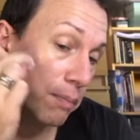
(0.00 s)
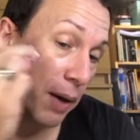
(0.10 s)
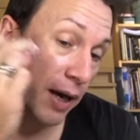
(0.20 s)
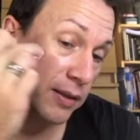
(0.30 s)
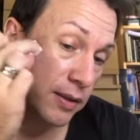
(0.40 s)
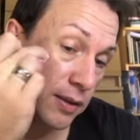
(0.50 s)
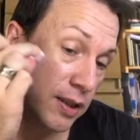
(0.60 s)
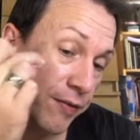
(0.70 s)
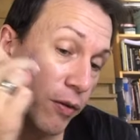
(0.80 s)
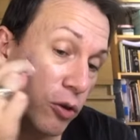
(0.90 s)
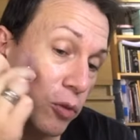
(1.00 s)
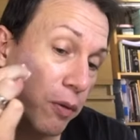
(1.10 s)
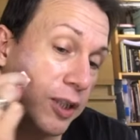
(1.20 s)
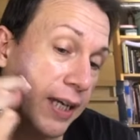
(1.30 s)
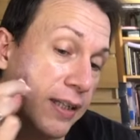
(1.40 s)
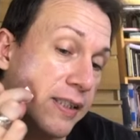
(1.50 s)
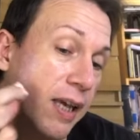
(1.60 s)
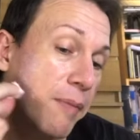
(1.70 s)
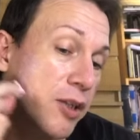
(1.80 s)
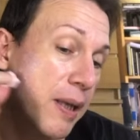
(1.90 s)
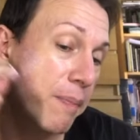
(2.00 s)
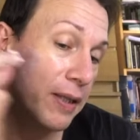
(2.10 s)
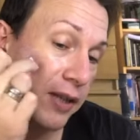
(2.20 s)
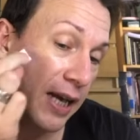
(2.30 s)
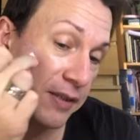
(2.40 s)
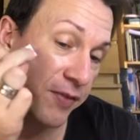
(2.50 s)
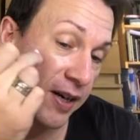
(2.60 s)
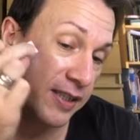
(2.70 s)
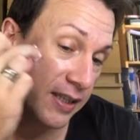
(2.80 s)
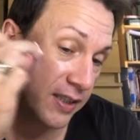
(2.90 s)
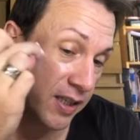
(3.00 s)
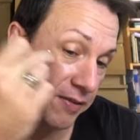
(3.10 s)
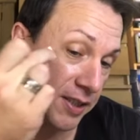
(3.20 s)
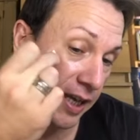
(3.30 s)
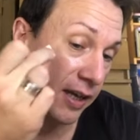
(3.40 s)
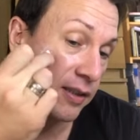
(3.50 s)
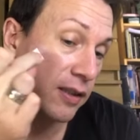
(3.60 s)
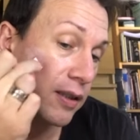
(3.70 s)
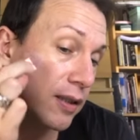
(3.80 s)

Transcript: But if you want to protect the skin because that person has very sensitive skin,